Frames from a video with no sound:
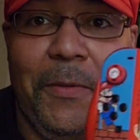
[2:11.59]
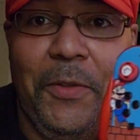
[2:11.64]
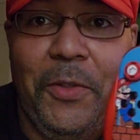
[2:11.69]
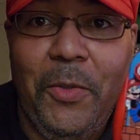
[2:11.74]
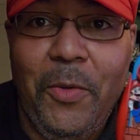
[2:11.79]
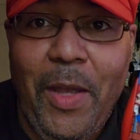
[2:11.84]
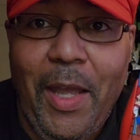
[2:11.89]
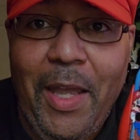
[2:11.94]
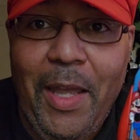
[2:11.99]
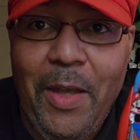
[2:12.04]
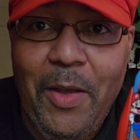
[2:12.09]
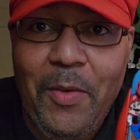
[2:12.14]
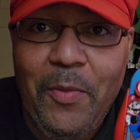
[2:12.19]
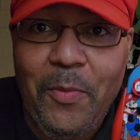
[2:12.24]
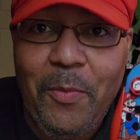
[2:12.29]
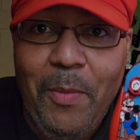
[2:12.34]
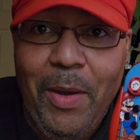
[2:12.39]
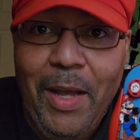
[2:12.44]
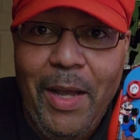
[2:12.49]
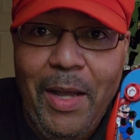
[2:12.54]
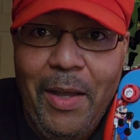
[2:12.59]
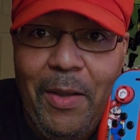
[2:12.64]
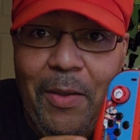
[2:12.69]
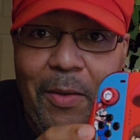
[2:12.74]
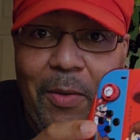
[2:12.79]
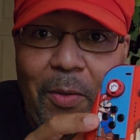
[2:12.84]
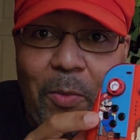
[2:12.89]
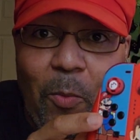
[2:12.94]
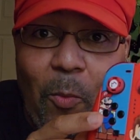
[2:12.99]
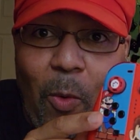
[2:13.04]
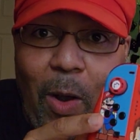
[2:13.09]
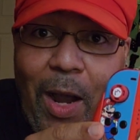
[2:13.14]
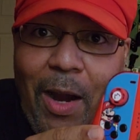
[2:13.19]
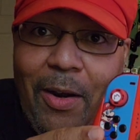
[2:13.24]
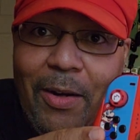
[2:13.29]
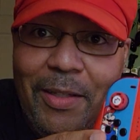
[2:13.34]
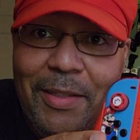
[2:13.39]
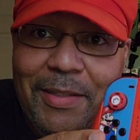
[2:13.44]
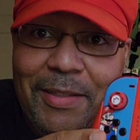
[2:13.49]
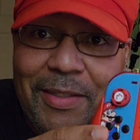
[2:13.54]
to have my
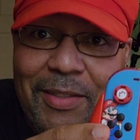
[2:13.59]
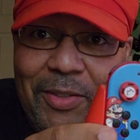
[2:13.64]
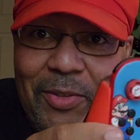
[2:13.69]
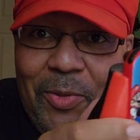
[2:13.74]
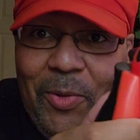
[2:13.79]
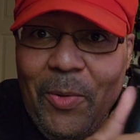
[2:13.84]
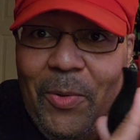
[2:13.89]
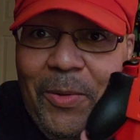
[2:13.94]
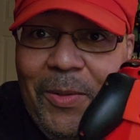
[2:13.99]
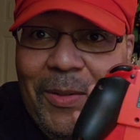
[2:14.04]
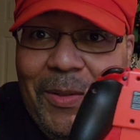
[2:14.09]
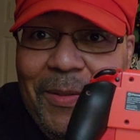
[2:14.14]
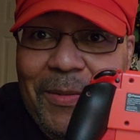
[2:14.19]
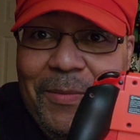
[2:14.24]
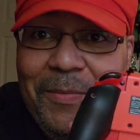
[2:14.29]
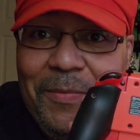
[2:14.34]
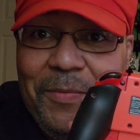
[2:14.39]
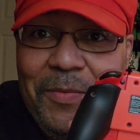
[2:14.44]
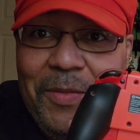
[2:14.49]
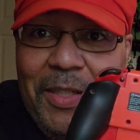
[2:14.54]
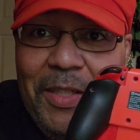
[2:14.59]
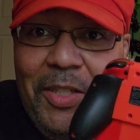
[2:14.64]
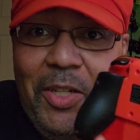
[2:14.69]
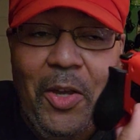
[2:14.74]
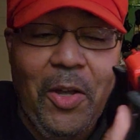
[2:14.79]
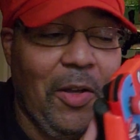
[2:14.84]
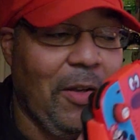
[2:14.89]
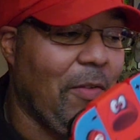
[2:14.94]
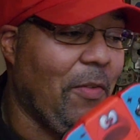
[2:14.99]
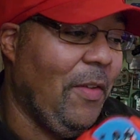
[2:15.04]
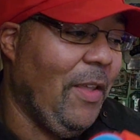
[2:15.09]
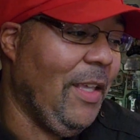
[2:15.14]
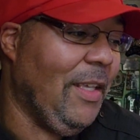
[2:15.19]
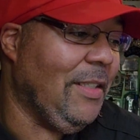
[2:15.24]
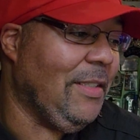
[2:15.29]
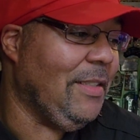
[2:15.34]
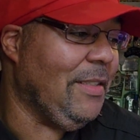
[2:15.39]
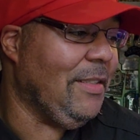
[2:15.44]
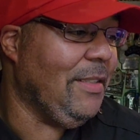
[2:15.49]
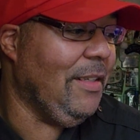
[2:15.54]
wireless controller, the dog
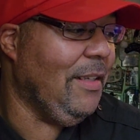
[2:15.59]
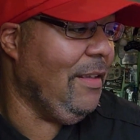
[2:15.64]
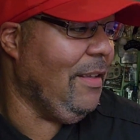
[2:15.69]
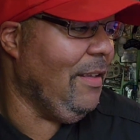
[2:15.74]
face,